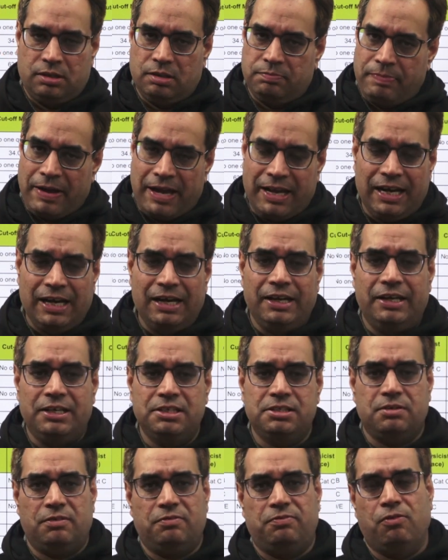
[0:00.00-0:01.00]
panel
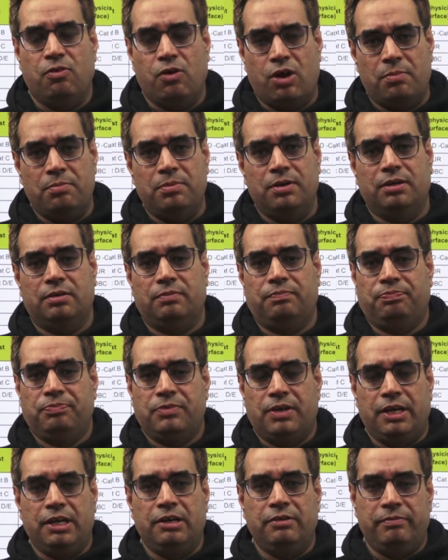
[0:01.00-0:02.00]
is formed
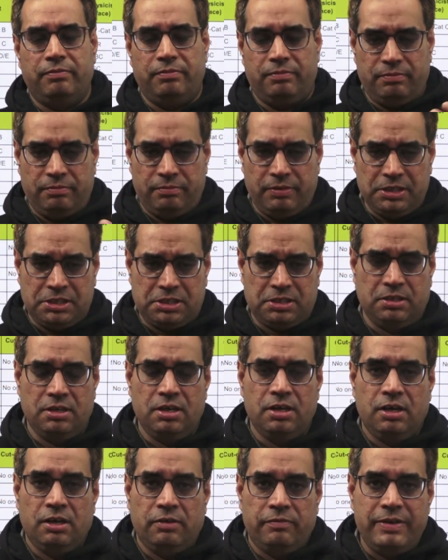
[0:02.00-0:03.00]
in which
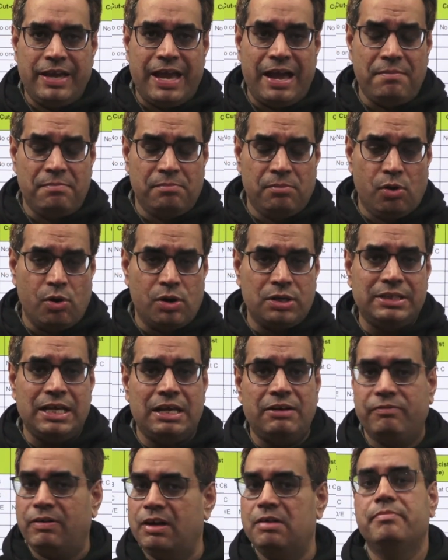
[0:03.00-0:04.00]
we have more
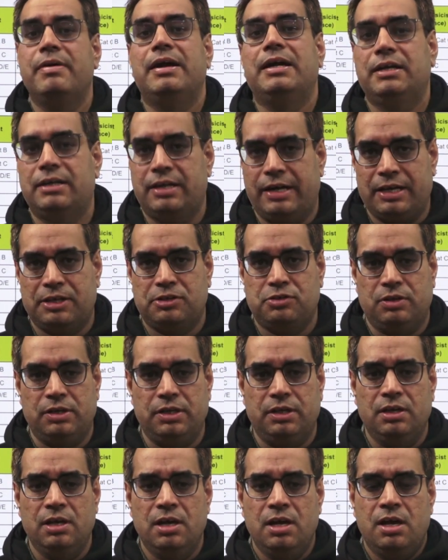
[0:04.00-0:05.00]
than one mentor
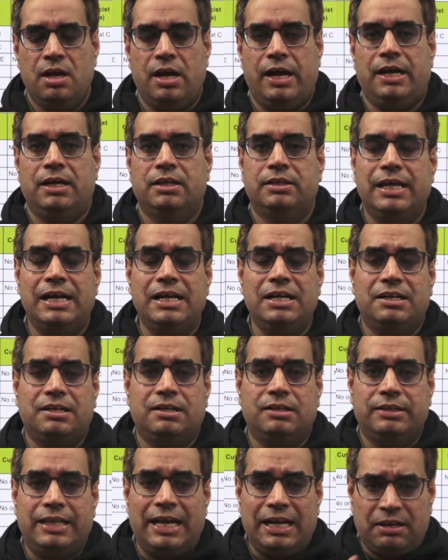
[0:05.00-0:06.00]
actually and then
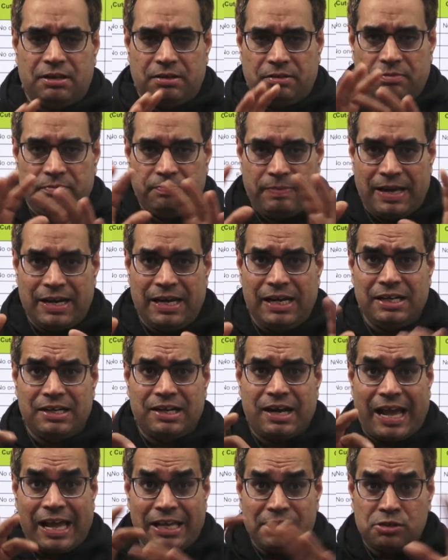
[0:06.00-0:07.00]
that panel
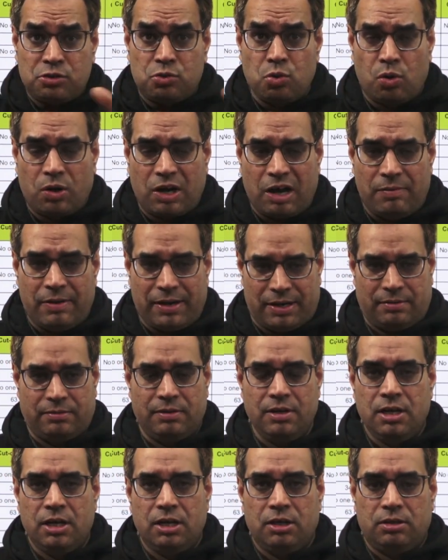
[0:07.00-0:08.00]
tries to cover,
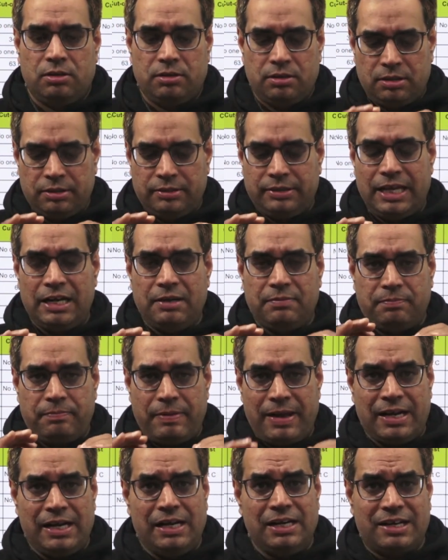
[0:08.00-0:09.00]
that
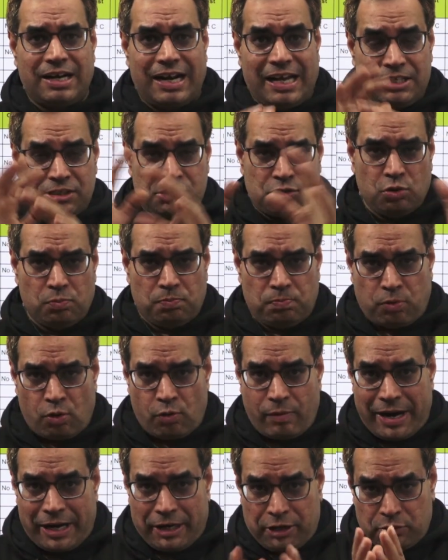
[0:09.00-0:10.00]
panel tries to
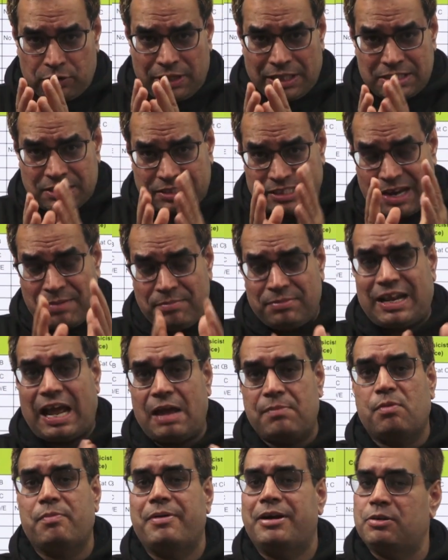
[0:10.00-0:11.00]
provide you the same
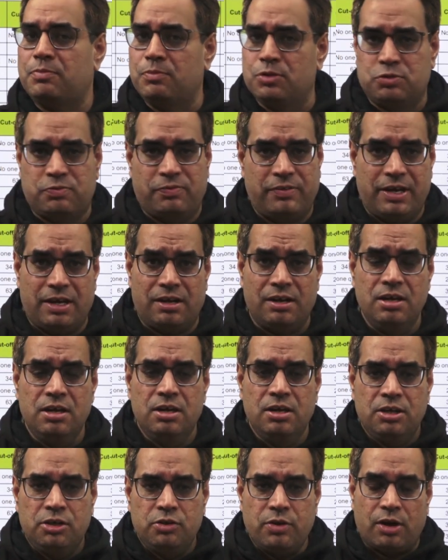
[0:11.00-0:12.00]
type of atmosphere
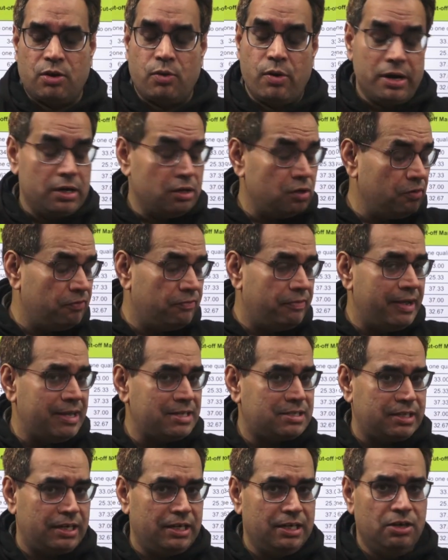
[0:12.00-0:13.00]
you are going to
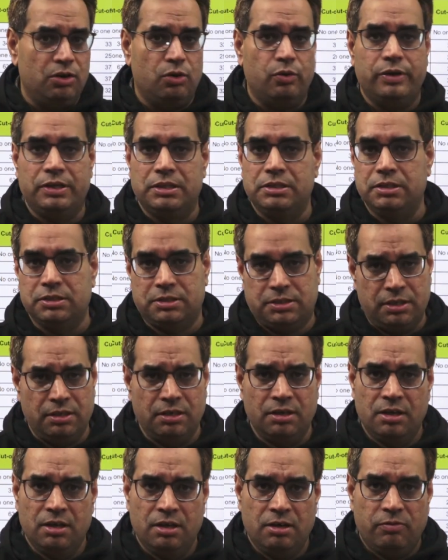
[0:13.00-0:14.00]
face in ONGC
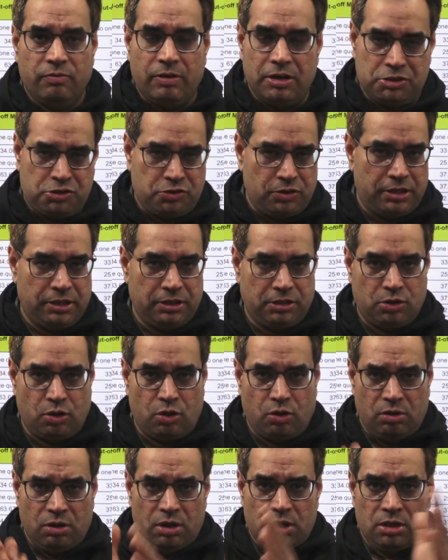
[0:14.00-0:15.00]
virtually
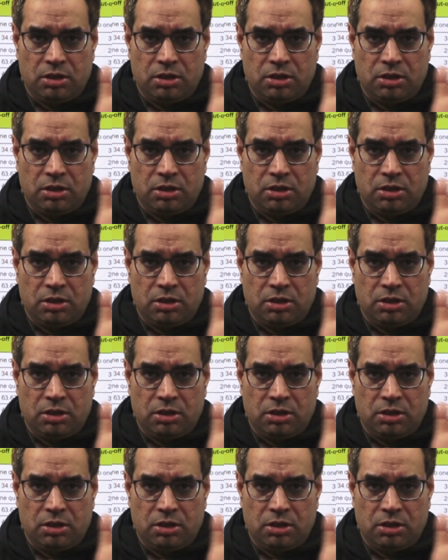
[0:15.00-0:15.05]
through